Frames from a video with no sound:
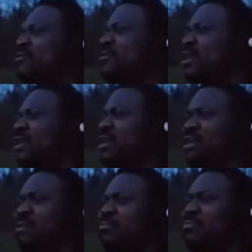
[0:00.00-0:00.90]
of
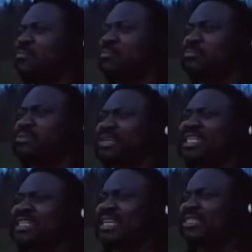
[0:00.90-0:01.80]

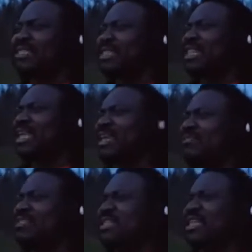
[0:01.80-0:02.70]
breeders,
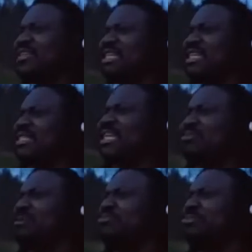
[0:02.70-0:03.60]
slaves that has
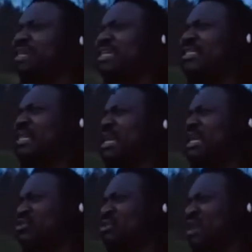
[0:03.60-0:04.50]
been bred
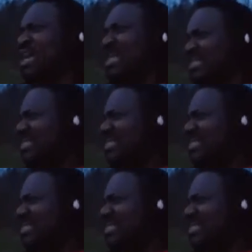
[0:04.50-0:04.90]
to hate